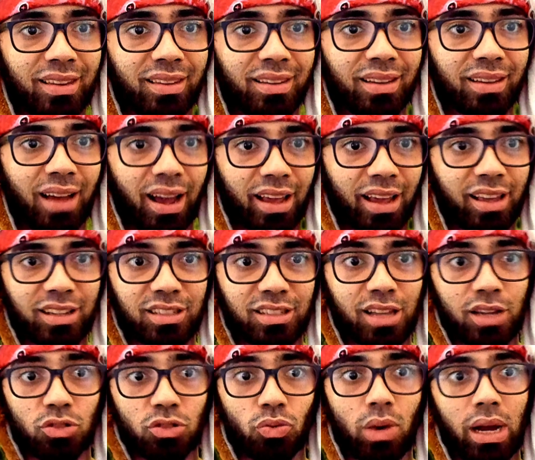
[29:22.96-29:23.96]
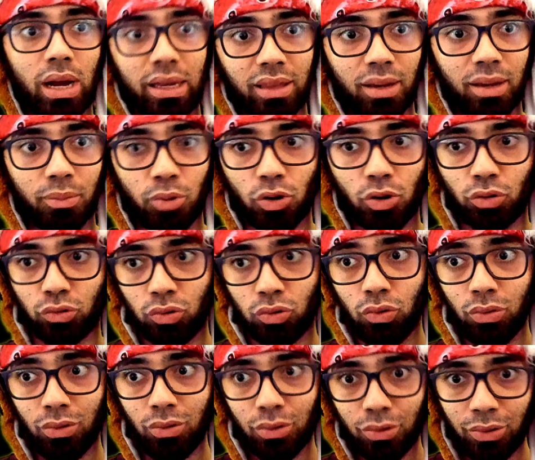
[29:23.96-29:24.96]
I guess that's why they brought
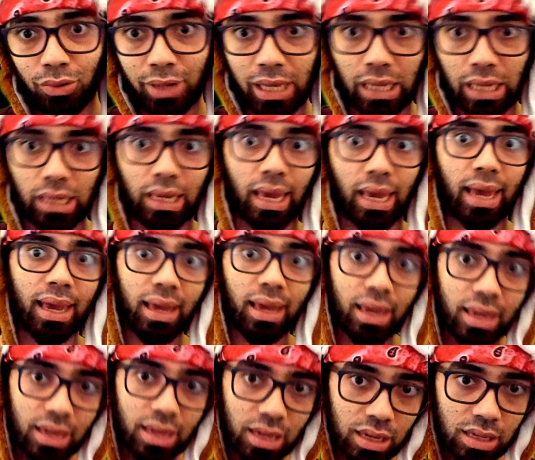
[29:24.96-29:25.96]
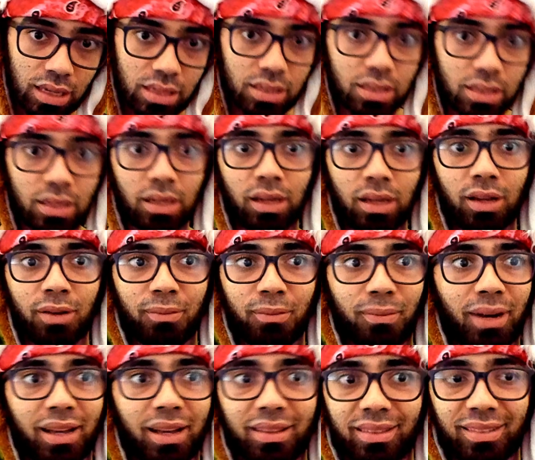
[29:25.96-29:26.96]
two, in case.
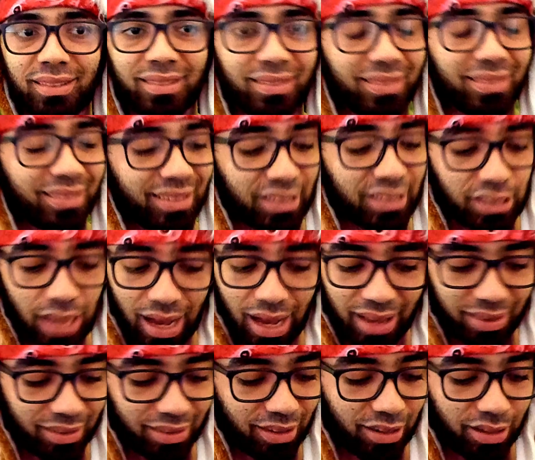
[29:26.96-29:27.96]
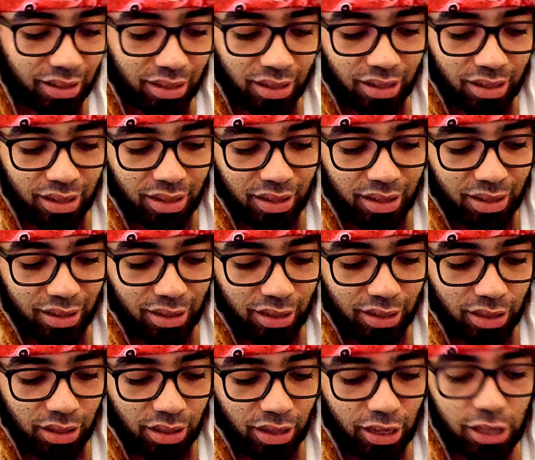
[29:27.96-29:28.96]
But it's that
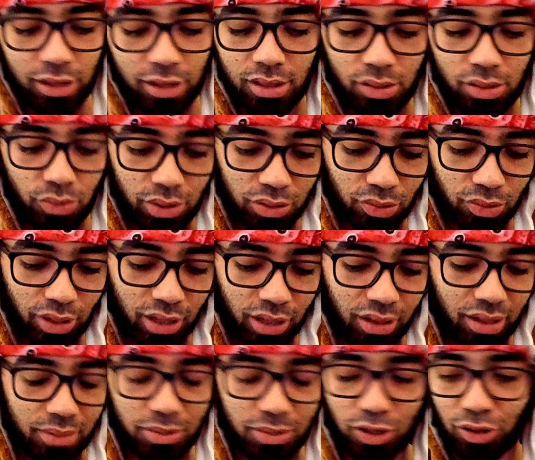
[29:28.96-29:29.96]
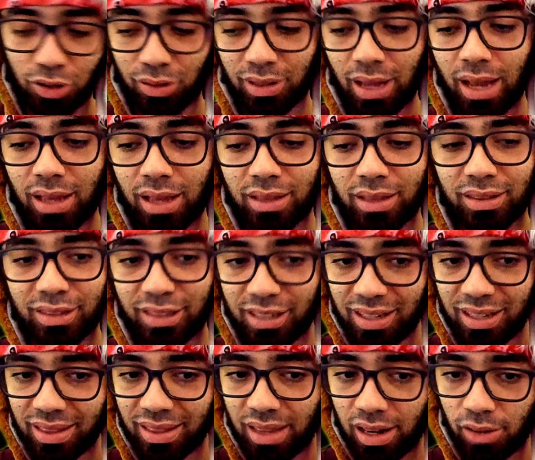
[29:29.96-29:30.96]
he didn't want to kill him, so that the,
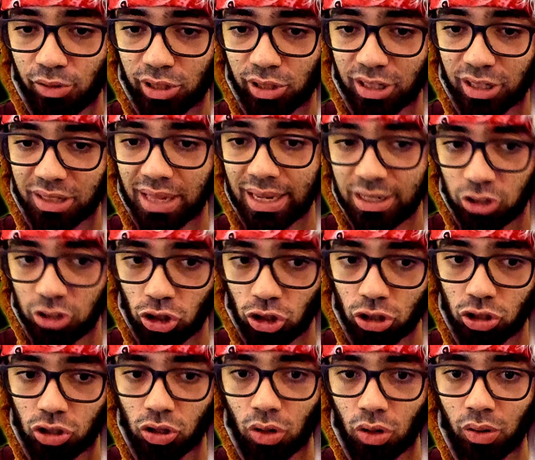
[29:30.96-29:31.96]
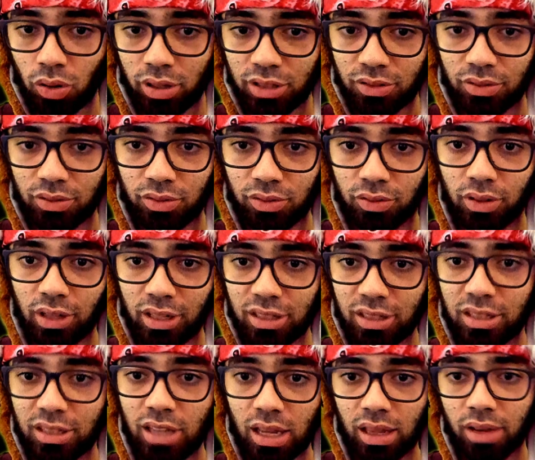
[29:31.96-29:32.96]
the level that I just saw is is
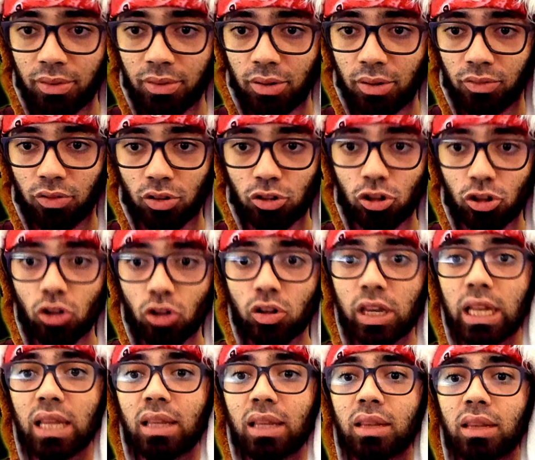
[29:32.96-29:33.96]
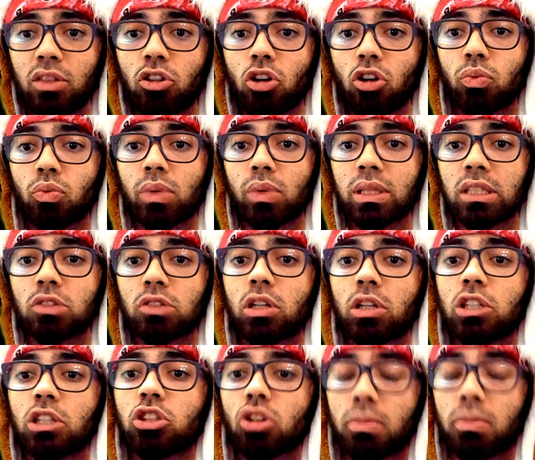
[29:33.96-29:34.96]
the level for not kill not wanting to kill
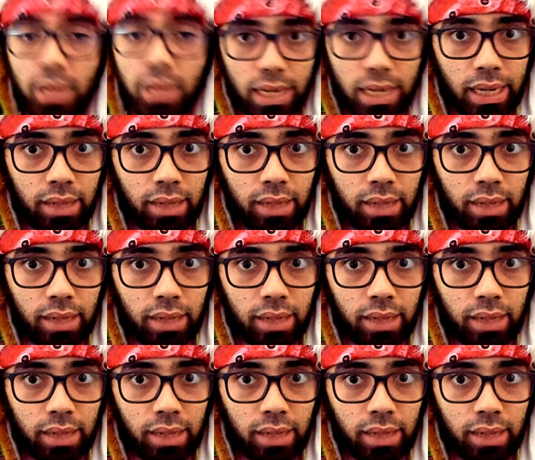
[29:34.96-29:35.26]
somebody.